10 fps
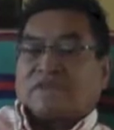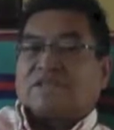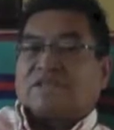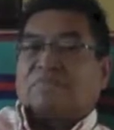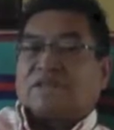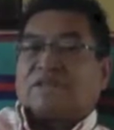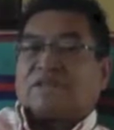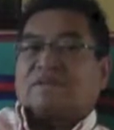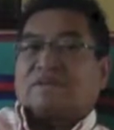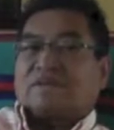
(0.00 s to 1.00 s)
Really
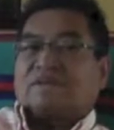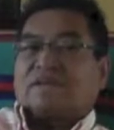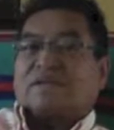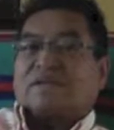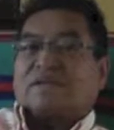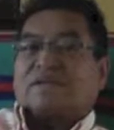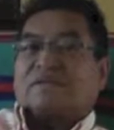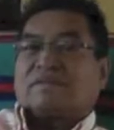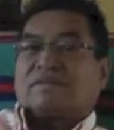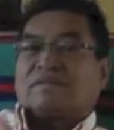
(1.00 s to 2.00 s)
similar, because
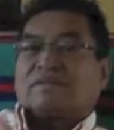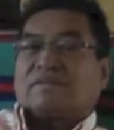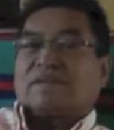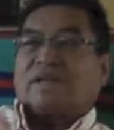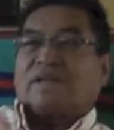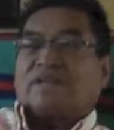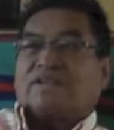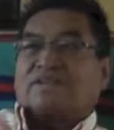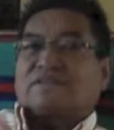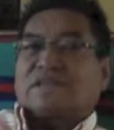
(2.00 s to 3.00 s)
they
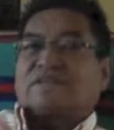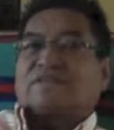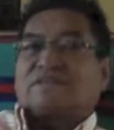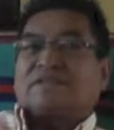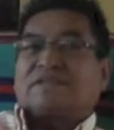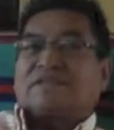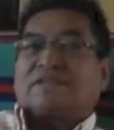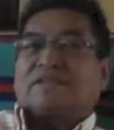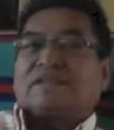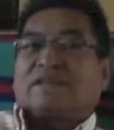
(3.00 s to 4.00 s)
teach us lessons,
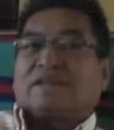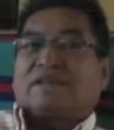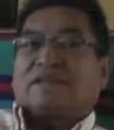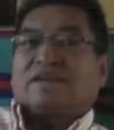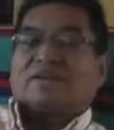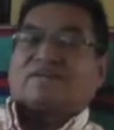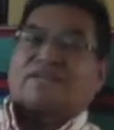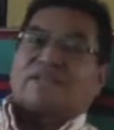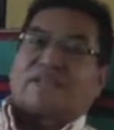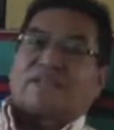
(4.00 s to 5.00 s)
and they
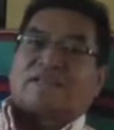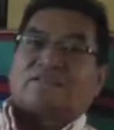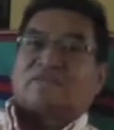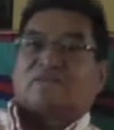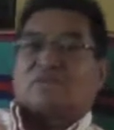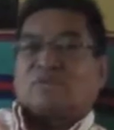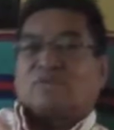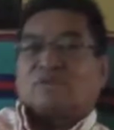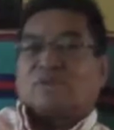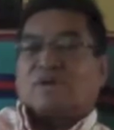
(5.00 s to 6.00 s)
also tell us
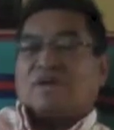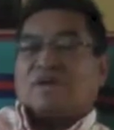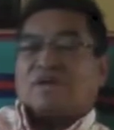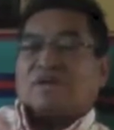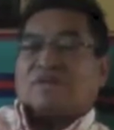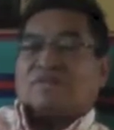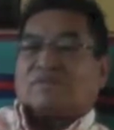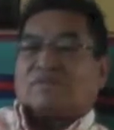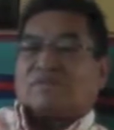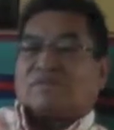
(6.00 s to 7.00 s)
if
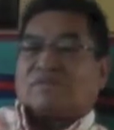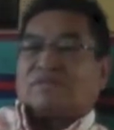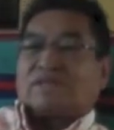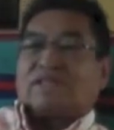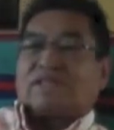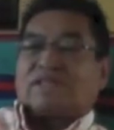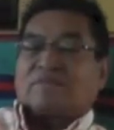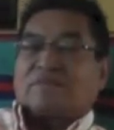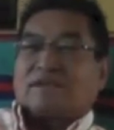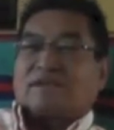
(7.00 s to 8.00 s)
we need
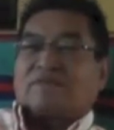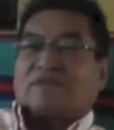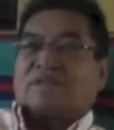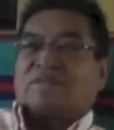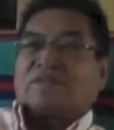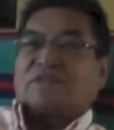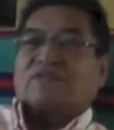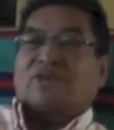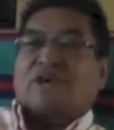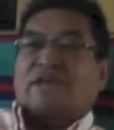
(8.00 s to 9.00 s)
some kind of a
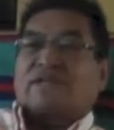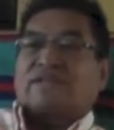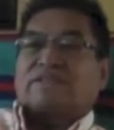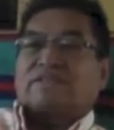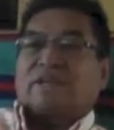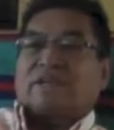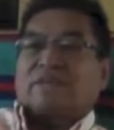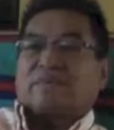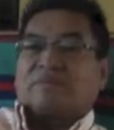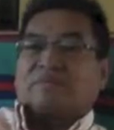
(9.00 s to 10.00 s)
spiritual guidance, they
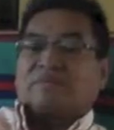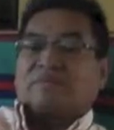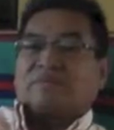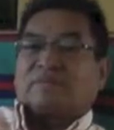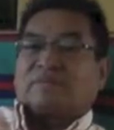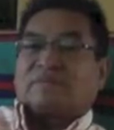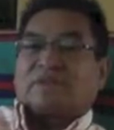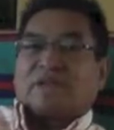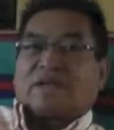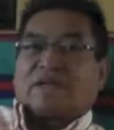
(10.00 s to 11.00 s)
come
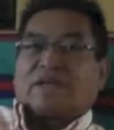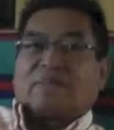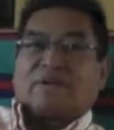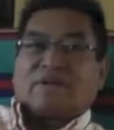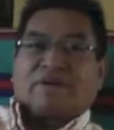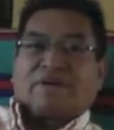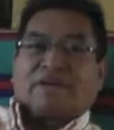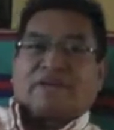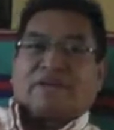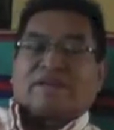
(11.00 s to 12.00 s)
and appear
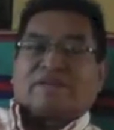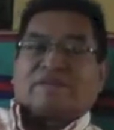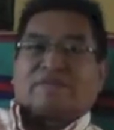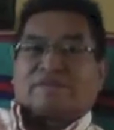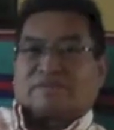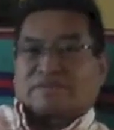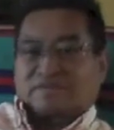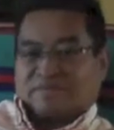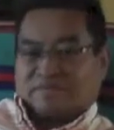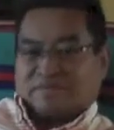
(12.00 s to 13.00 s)
and they
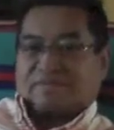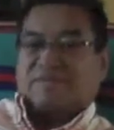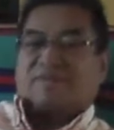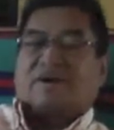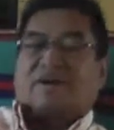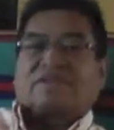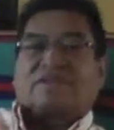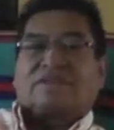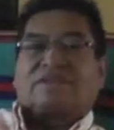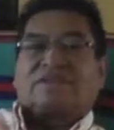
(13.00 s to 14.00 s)
talk
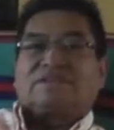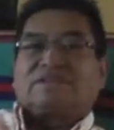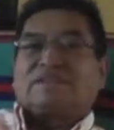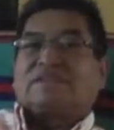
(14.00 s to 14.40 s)
to us.